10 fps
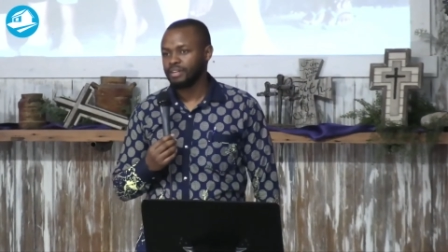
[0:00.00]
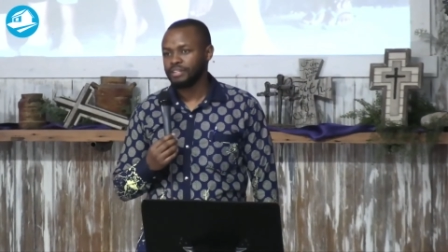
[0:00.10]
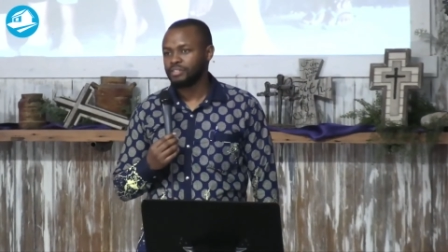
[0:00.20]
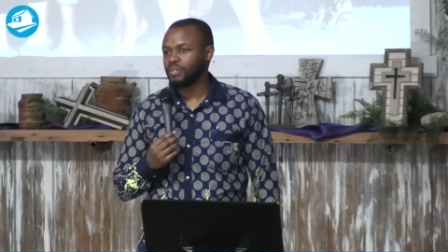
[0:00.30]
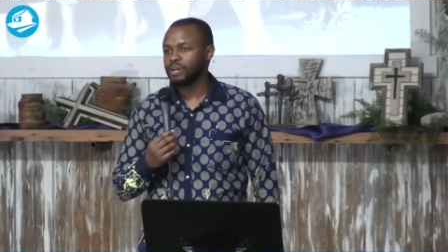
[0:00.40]

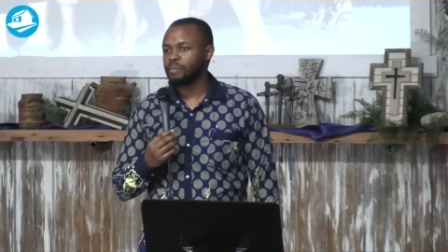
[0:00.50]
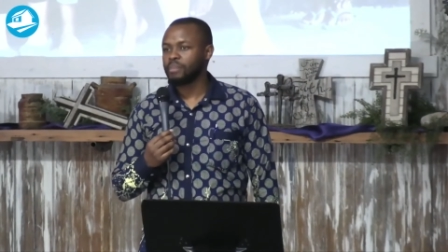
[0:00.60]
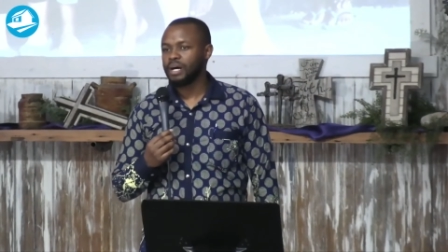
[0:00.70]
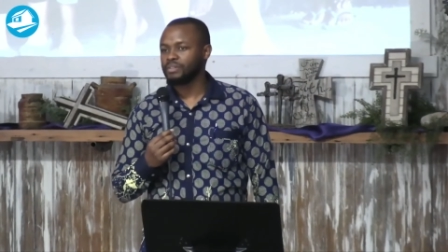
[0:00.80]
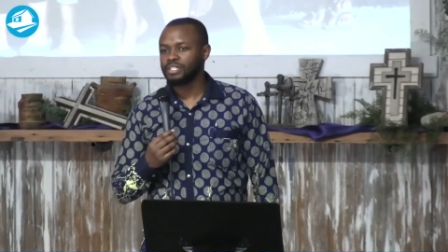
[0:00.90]
It's not
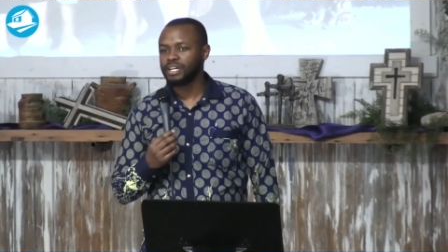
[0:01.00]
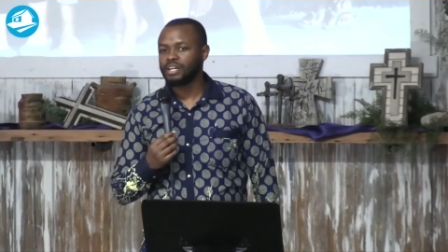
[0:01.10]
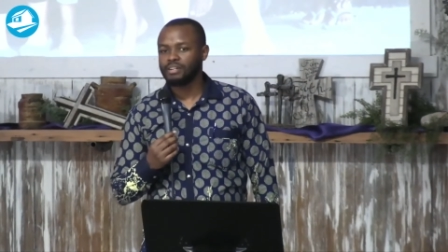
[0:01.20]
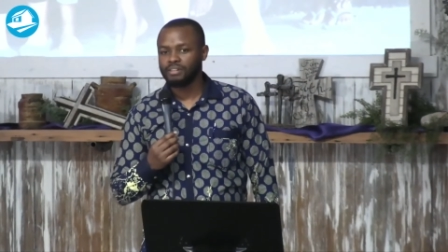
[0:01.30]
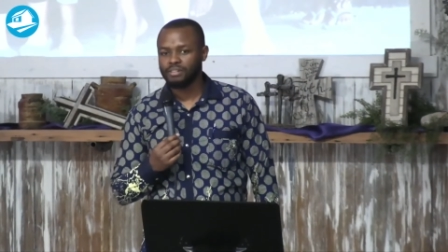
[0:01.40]
about
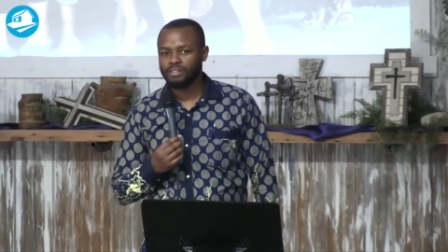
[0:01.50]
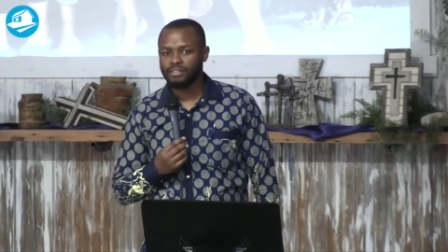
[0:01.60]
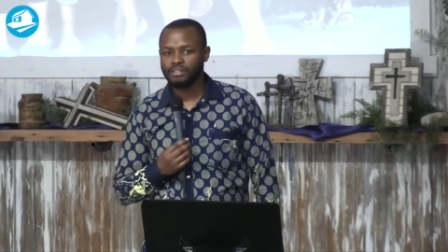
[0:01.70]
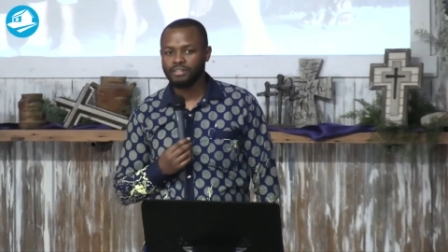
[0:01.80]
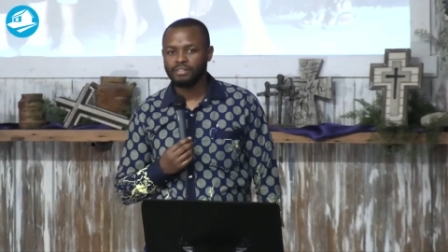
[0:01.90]
gender,
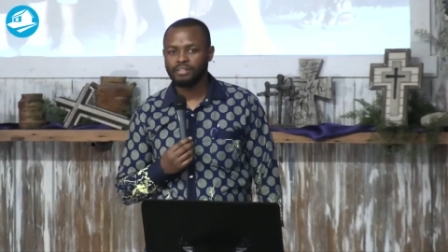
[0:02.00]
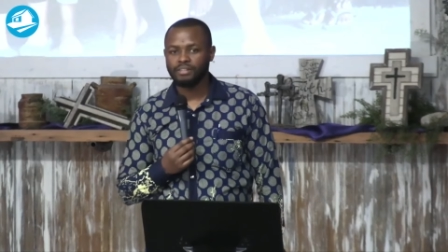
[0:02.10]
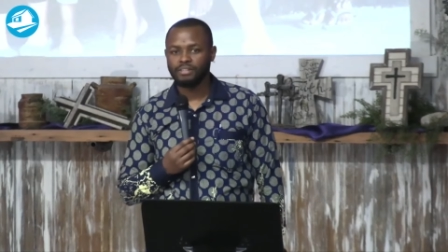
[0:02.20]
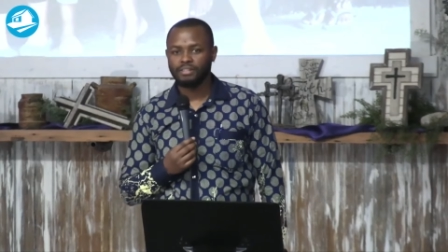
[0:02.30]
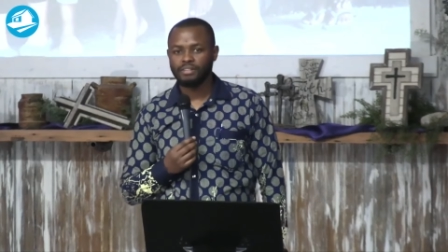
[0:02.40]

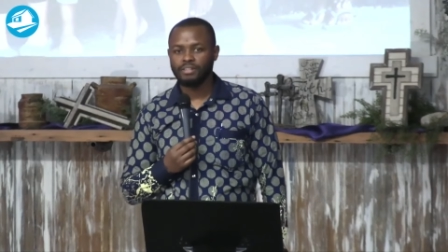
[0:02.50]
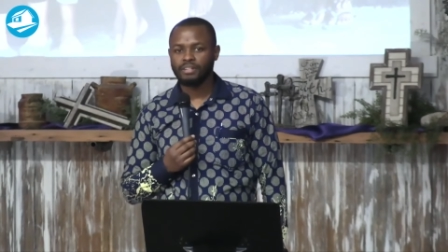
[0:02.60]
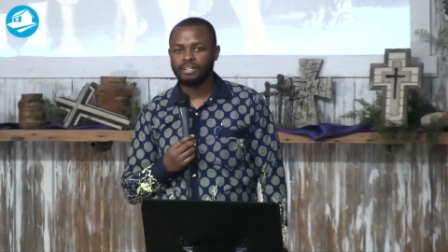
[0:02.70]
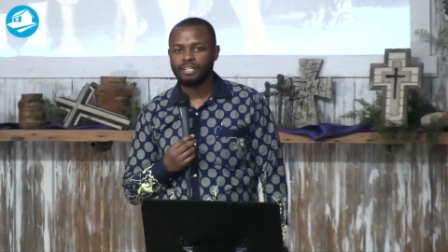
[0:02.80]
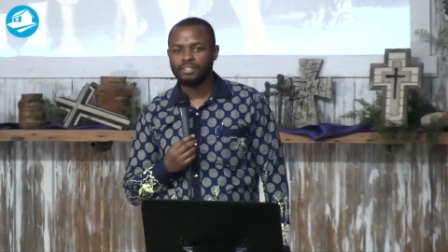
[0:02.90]

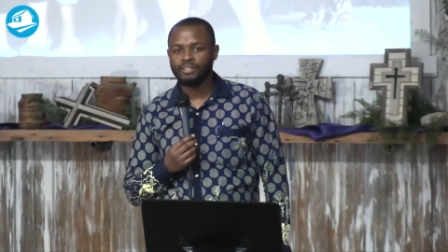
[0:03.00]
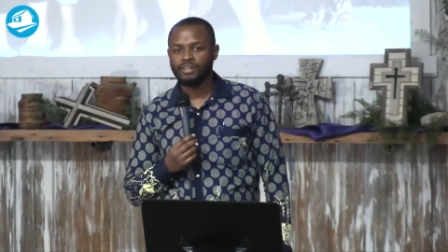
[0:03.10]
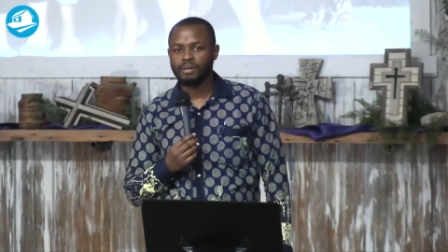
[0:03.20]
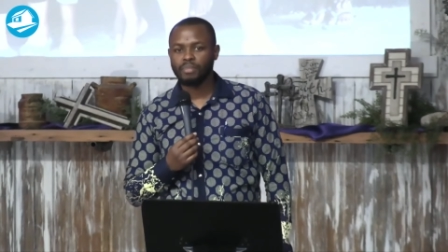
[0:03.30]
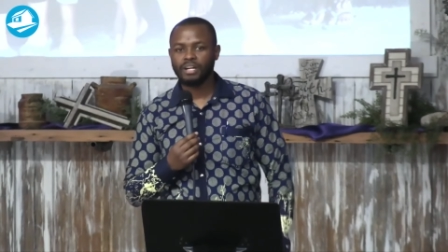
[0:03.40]
it's
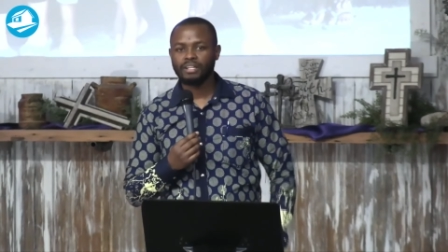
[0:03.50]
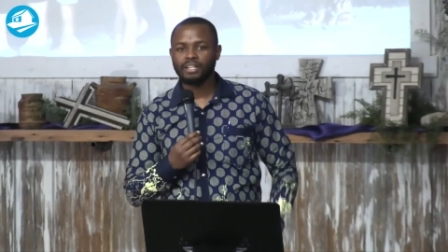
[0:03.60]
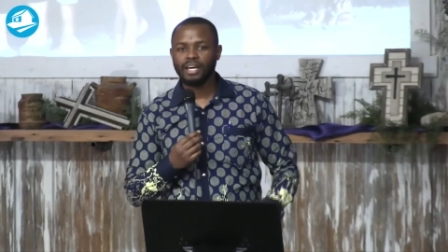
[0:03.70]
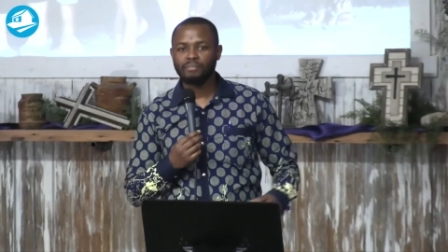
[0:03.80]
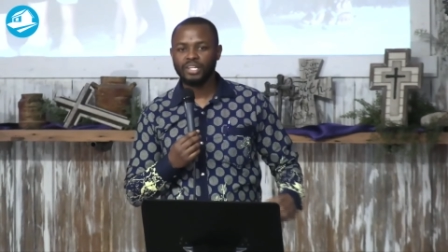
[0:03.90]
not about
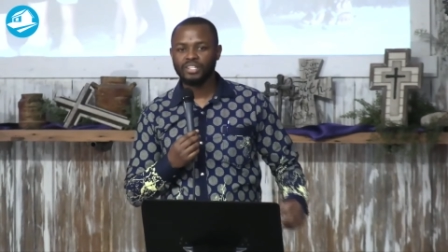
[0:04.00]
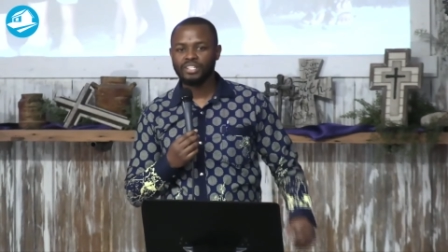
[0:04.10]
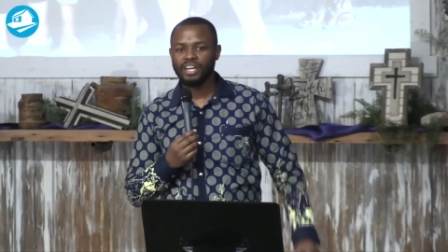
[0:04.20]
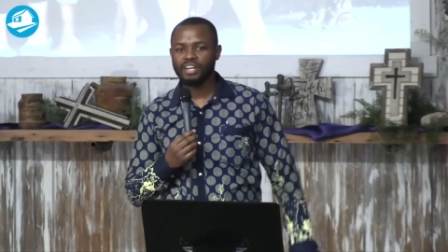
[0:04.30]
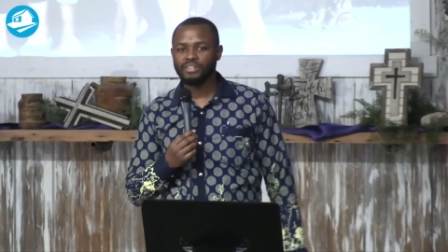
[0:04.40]
climate
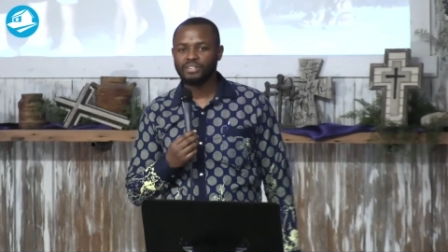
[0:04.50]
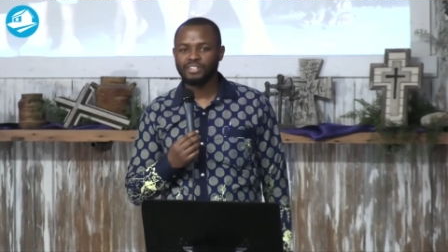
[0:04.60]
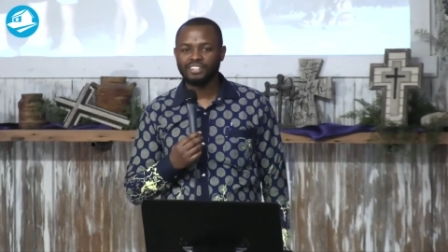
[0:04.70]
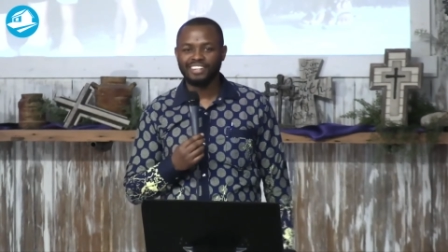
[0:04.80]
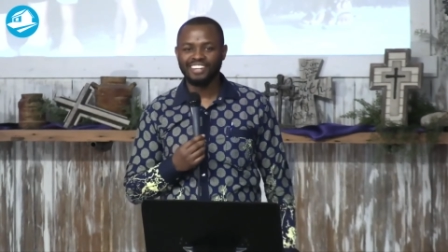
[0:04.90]
change.